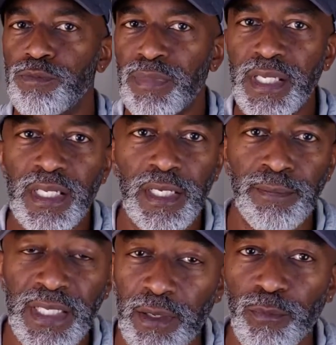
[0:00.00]
meeting
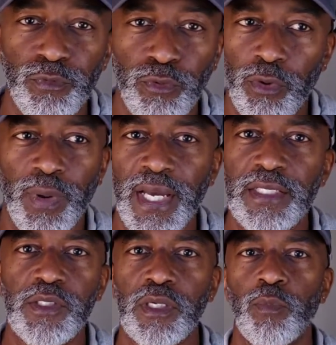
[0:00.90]
me up for a ride
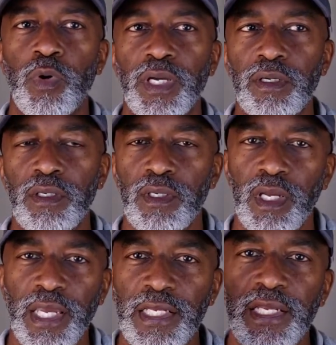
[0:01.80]
somewhere,
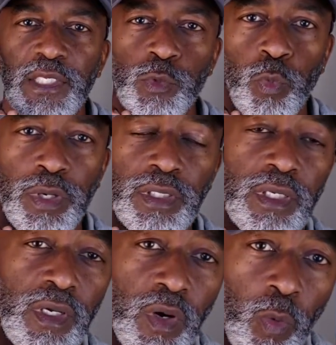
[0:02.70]
and it has worked
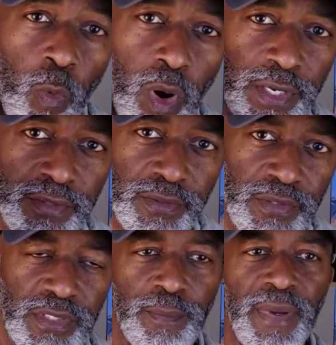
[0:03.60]

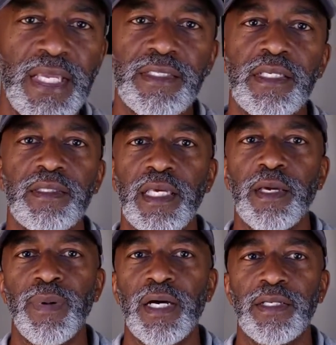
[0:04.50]
wonders. The amazing thing
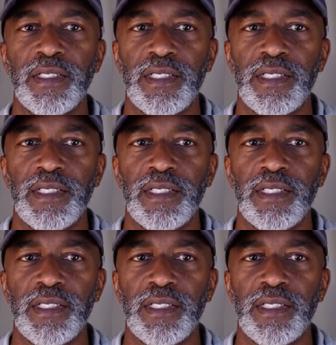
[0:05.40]
about it